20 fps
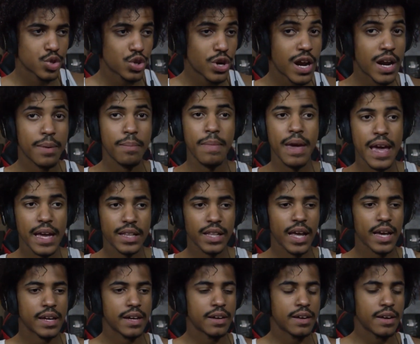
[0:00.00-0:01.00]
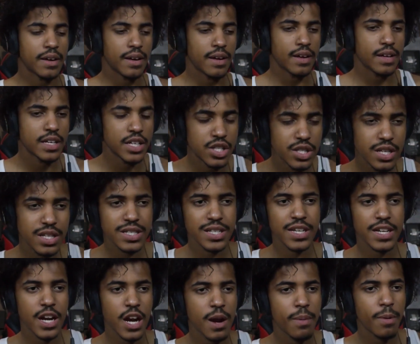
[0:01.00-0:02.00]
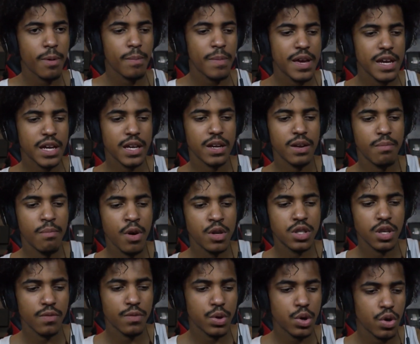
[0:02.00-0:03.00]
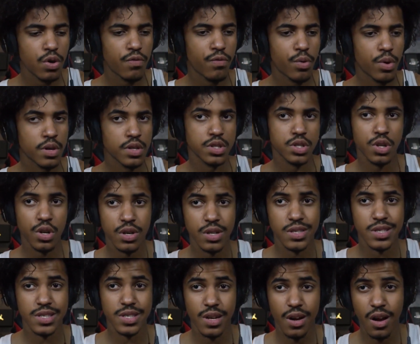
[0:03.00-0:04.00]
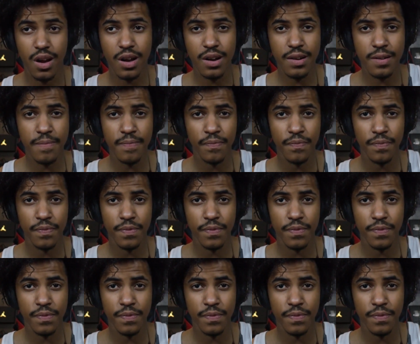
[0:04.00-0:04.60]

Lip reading: trying to make like a... He doesn't care about making a music video for a certain song.